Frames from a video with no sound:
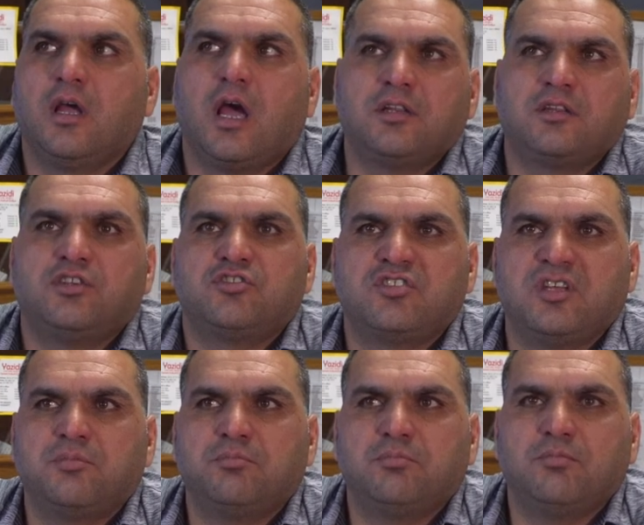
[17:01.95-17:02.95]
I teach
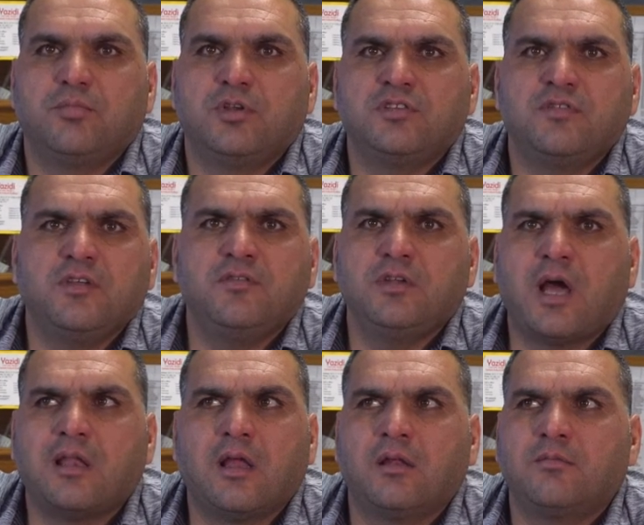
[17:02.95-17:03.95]
them even
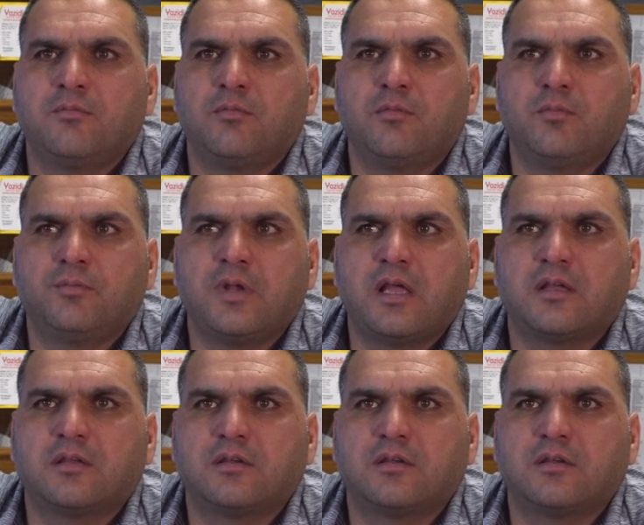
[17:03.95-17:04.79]
uh, like